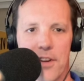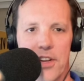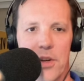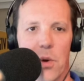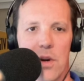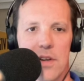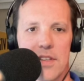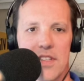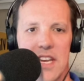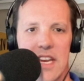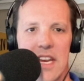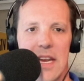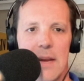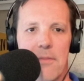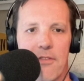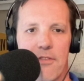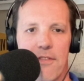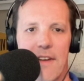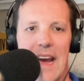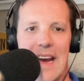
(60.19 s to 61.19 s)
your team
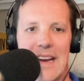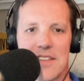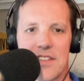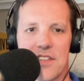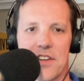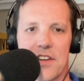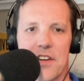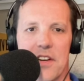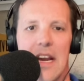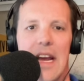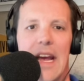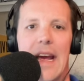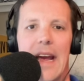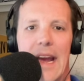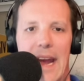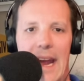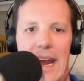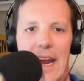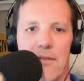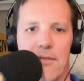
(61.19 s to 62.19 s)
faster
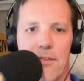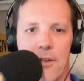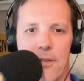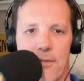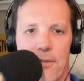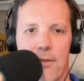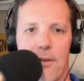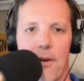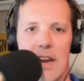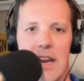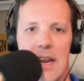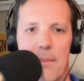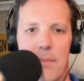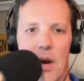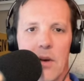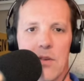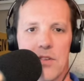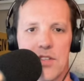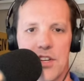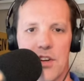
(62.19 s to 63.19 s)
and for free.
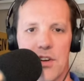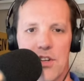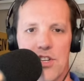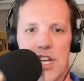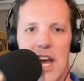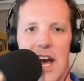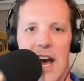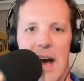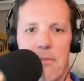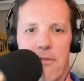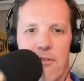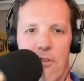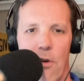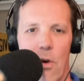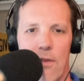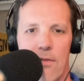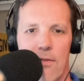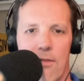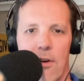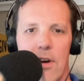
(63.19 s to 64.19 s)
Post your job
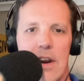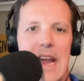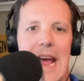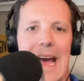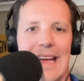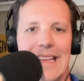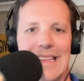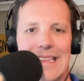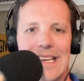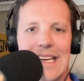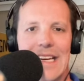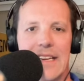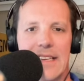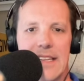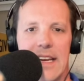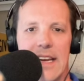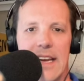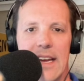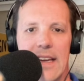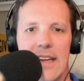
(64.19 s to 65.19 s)
for free at
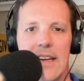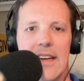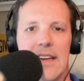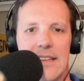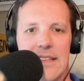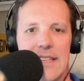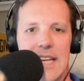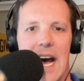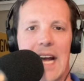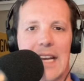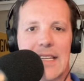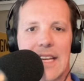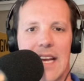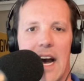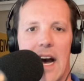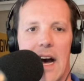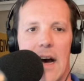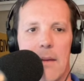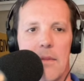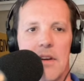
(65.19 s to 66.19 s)

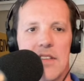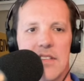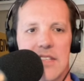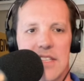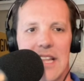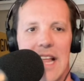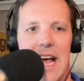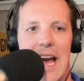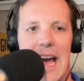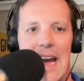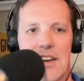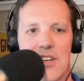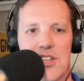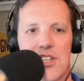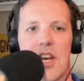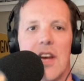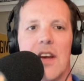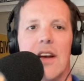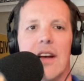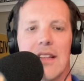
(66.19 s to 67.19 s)

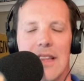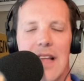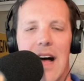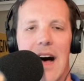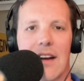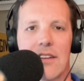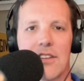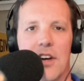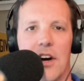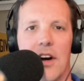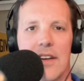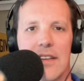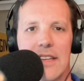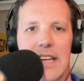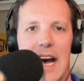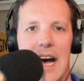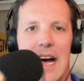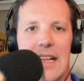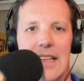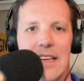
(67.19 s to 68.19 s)

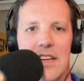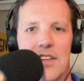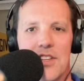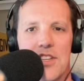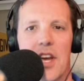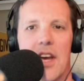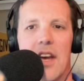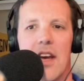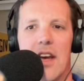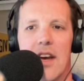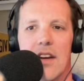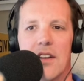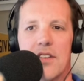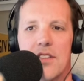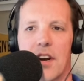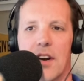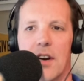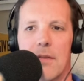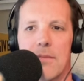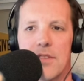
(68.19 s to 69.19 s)
linkedin.com/LockedOnCollege.
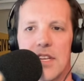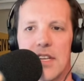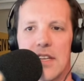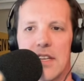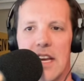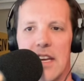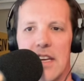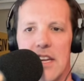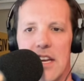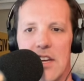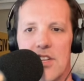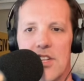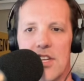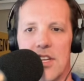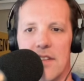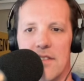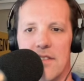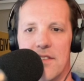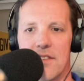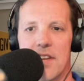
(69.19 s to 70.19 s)
Terms and
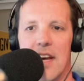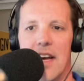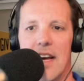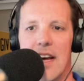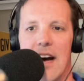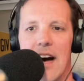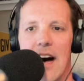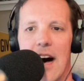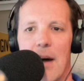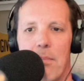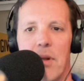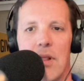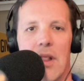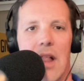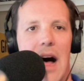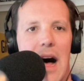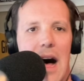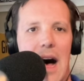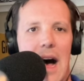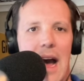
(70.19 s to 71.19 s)
conditions
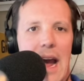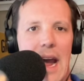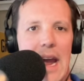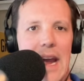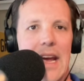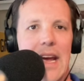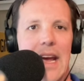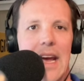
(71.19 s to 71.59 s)
apply.